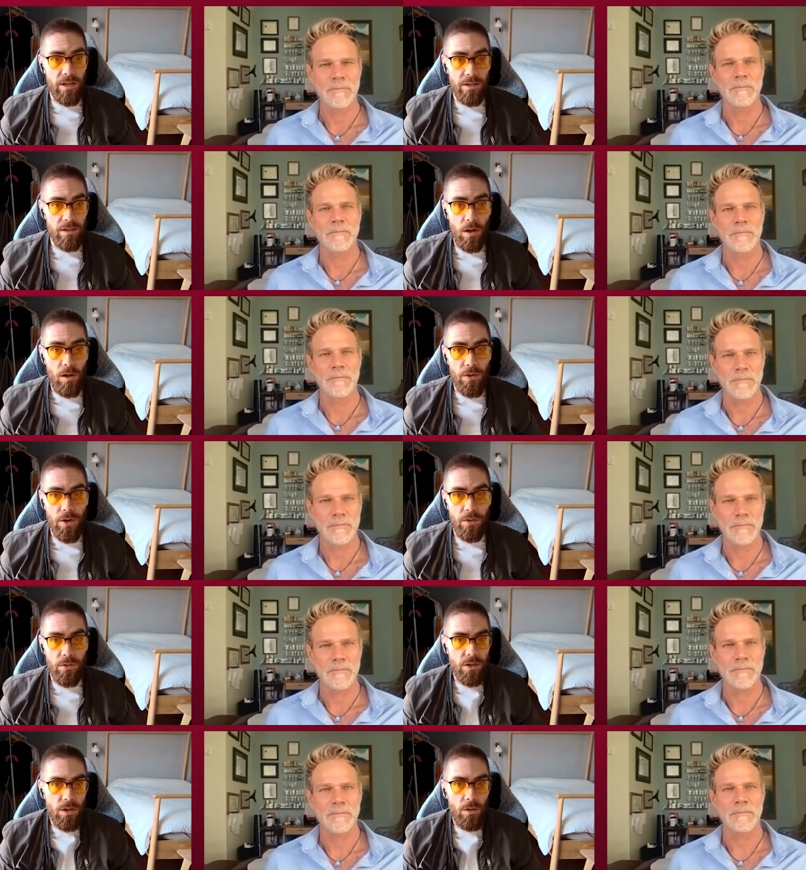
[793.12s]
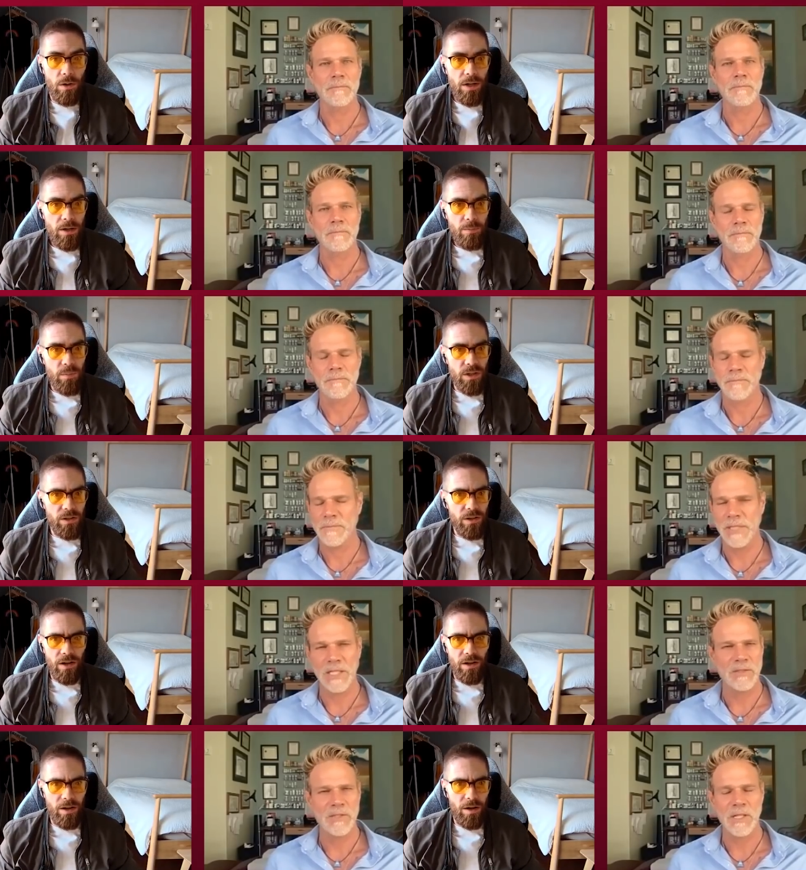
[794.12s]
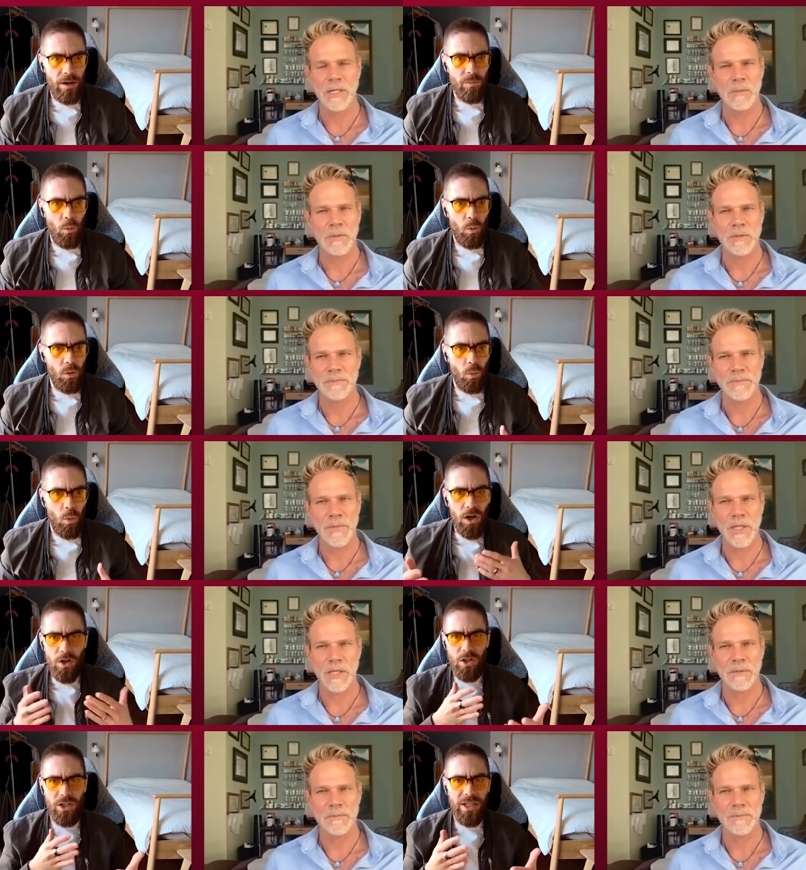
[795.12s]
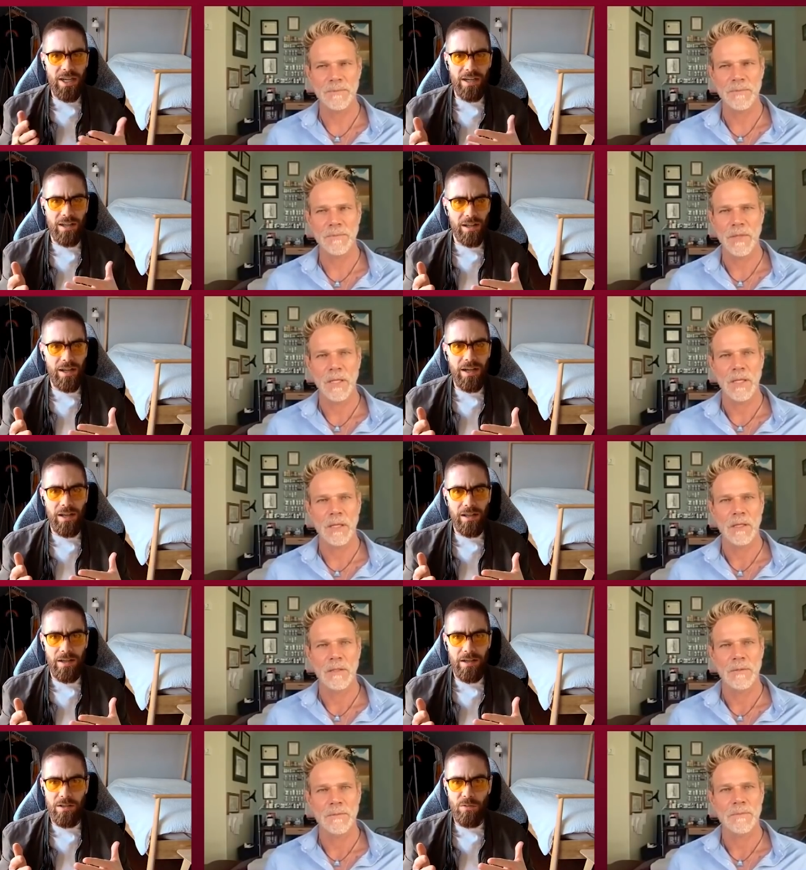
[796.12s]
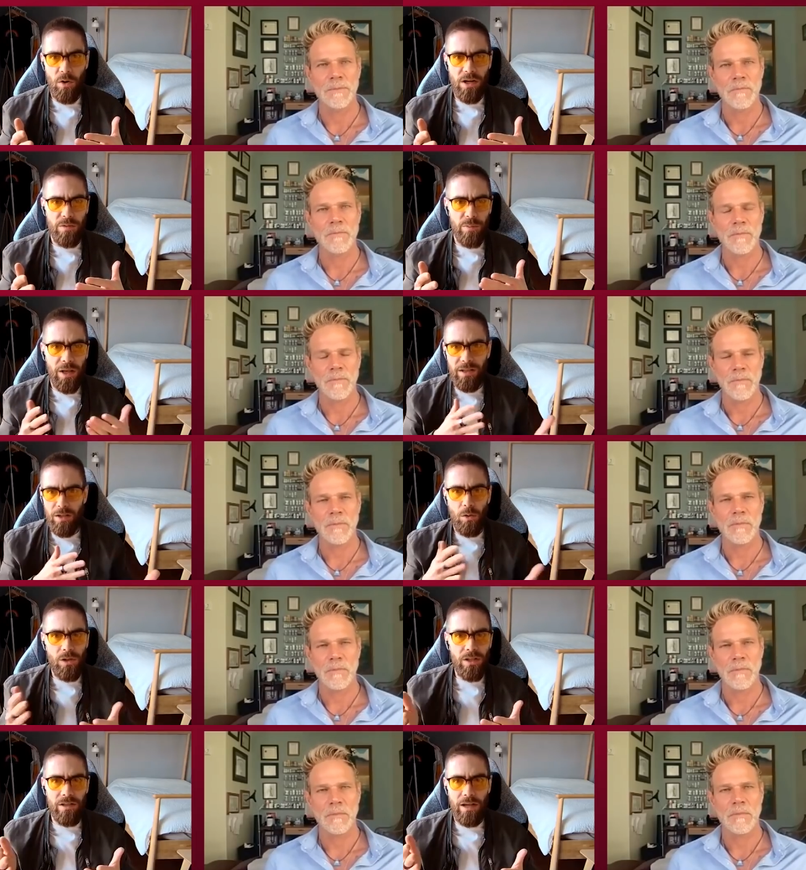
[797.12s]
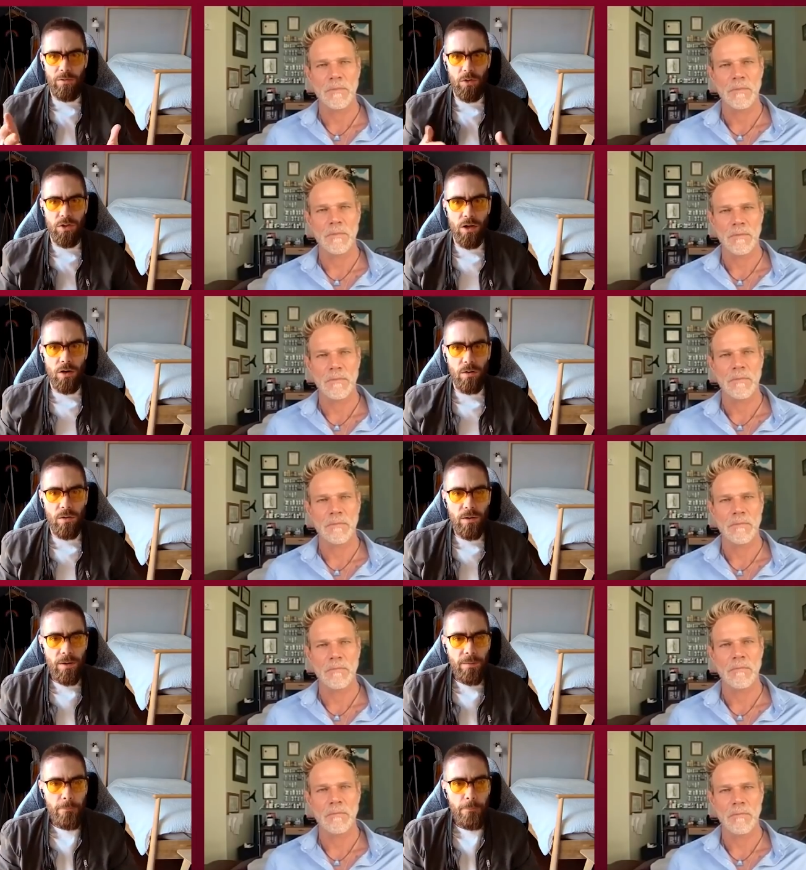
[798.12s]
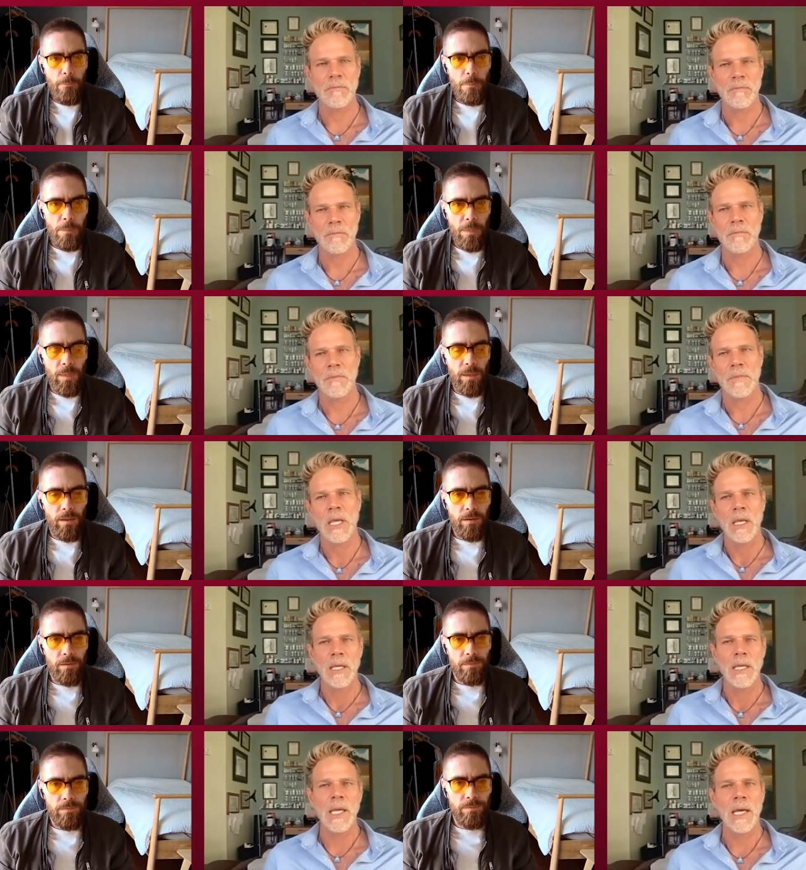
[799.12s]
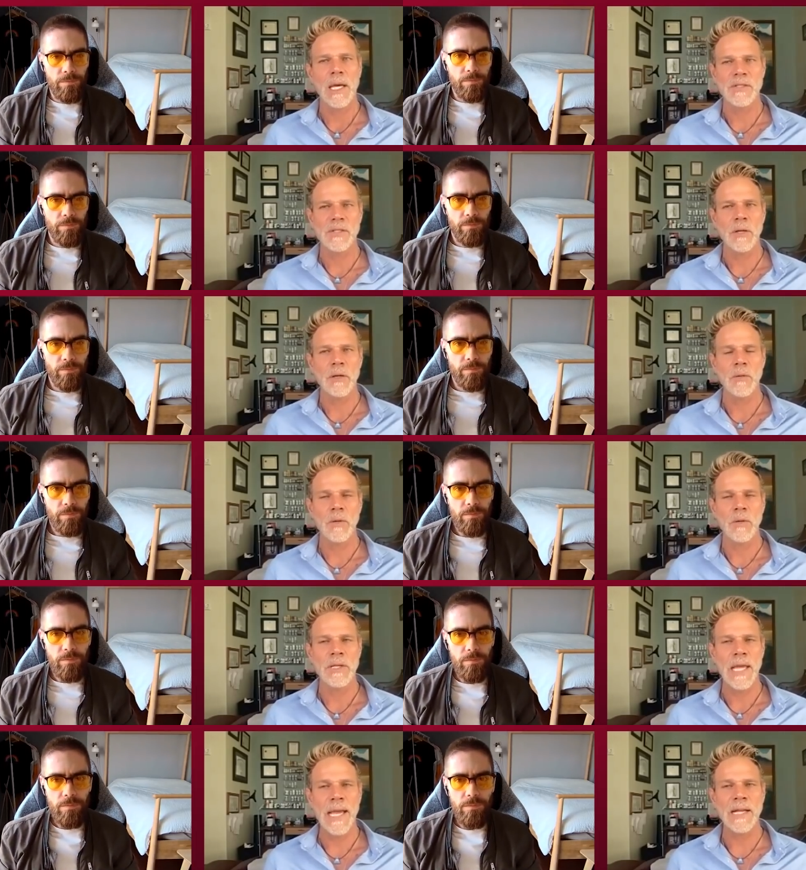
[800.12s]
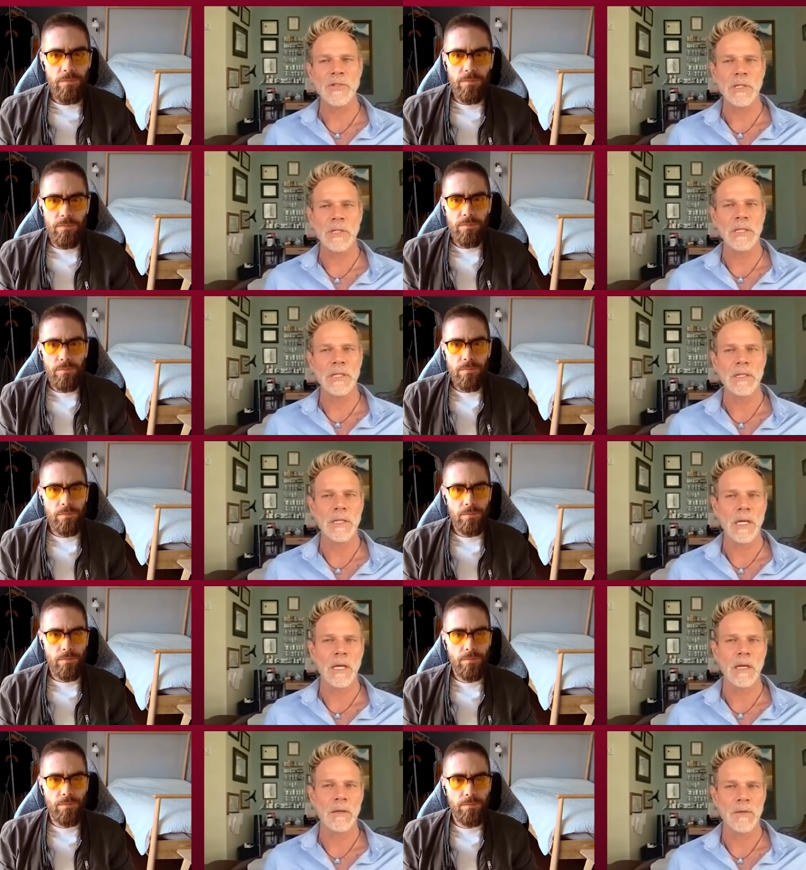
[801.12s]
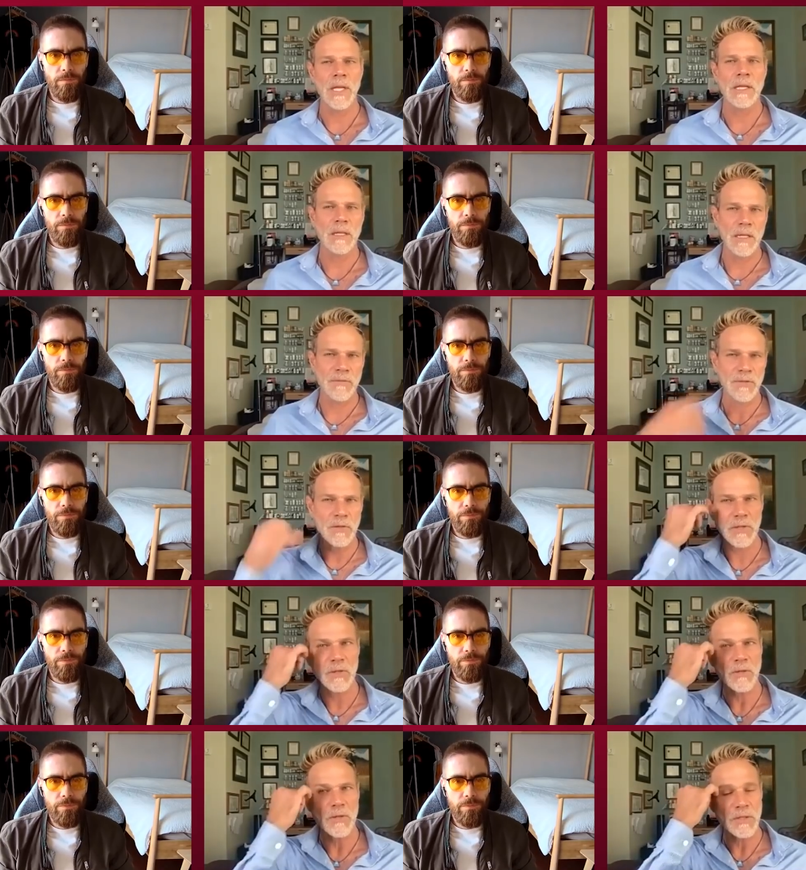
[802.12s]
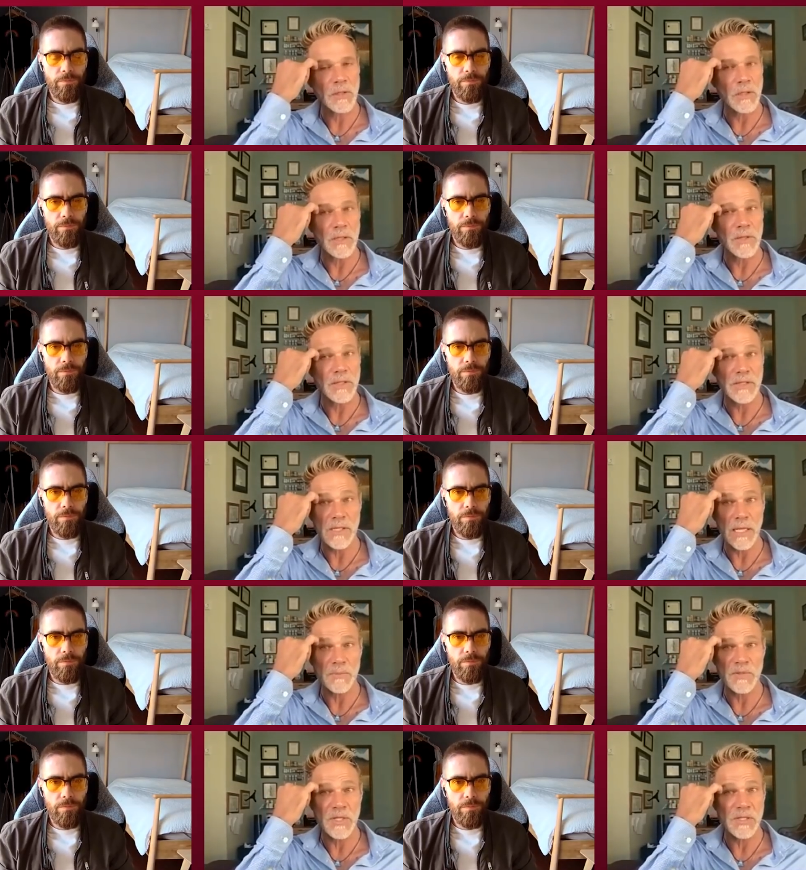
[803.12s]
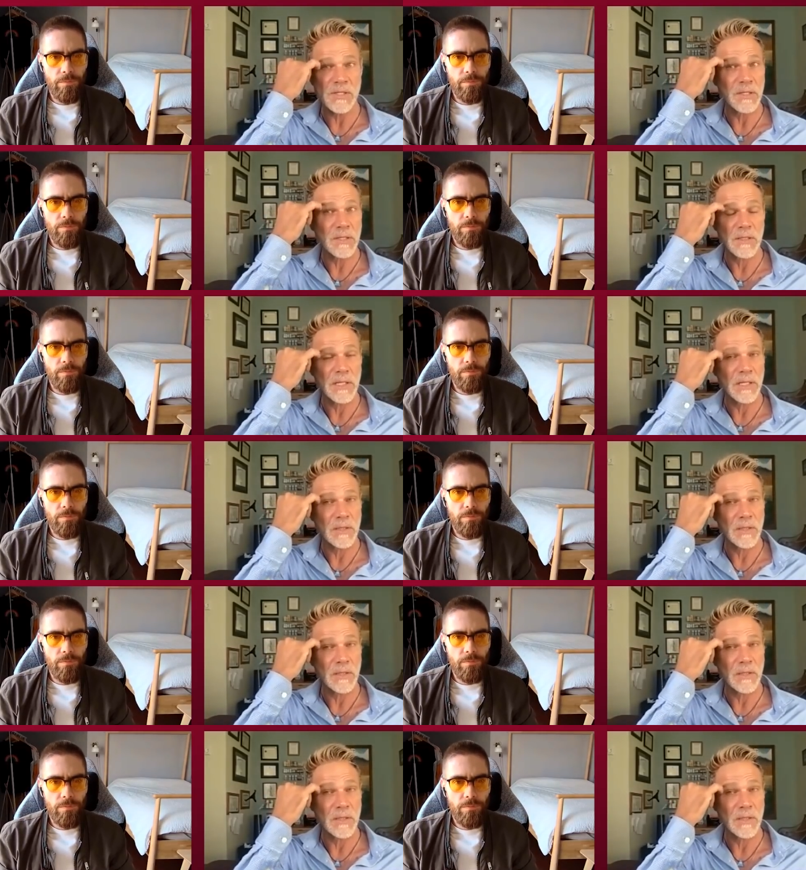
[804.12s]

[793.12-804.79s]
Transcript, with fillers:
Speaker 1: they installed those so mm, uh, what, what yeah. are you seeing clinically as far as melatonin levels go
Speaker 2: mm-hmm. yeah so naturally uh, they if you you can look this up just in in the